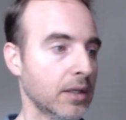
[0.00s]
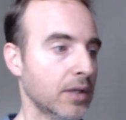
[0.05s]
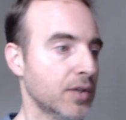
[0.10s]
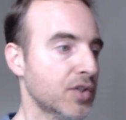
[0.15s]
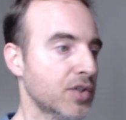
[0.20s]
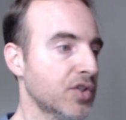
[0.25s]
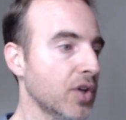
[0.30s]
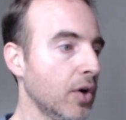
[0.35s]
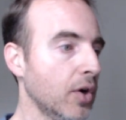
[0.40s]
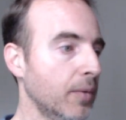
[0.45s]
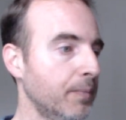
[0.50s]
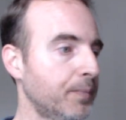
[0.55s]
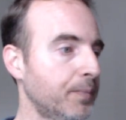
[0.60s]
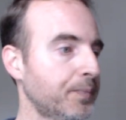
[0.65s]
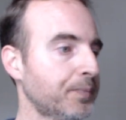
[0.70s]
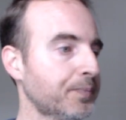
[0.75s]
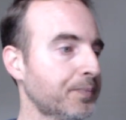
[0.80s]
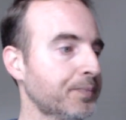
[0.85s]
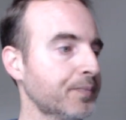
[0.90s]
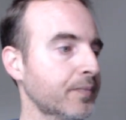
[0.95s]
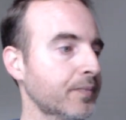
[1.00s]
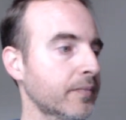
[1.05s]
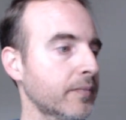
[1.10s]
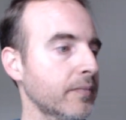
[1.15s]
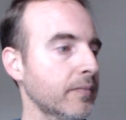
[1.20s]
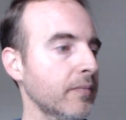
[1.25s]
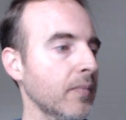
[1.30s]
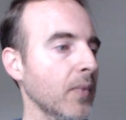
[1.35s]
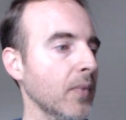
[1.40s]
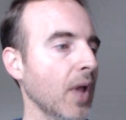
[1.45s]
So
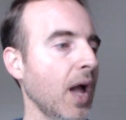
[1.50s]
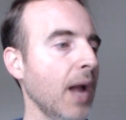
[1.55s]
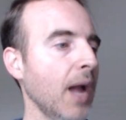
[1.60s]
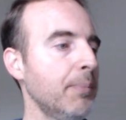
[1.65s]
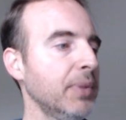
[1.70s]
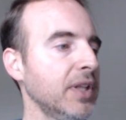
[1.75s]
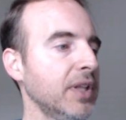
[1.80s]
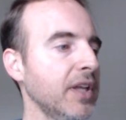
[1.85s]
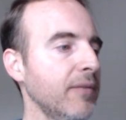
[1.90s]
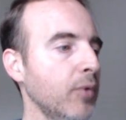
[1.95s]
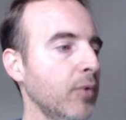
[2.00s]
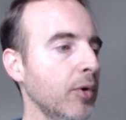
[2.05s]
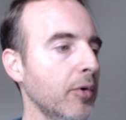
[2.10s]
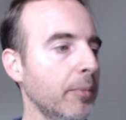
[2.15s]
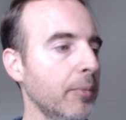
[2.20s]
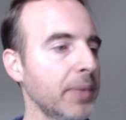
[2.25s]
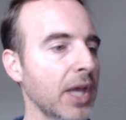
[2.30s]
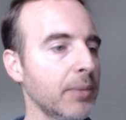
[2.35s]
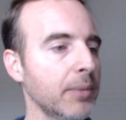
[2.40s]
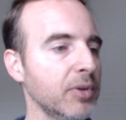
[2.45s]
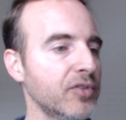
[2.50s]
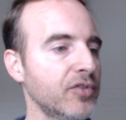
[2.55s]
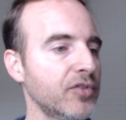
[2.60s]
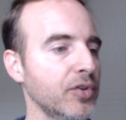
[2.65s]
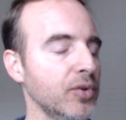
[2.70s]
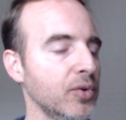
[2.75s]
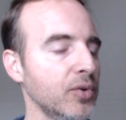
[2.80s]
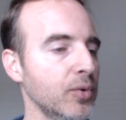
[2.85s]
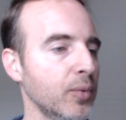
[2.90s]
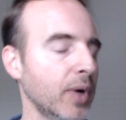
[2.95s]
I believe we will be able
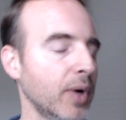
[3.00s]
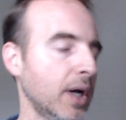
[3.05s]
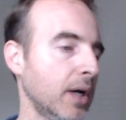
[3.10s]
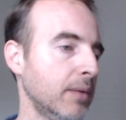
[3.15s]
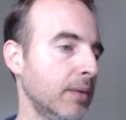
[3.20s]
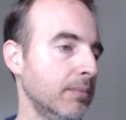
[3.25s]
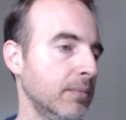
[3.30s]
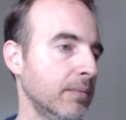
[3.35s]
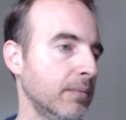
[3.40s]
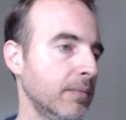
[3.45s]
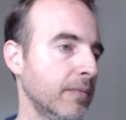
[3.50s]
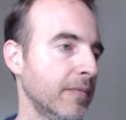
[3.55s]
to um,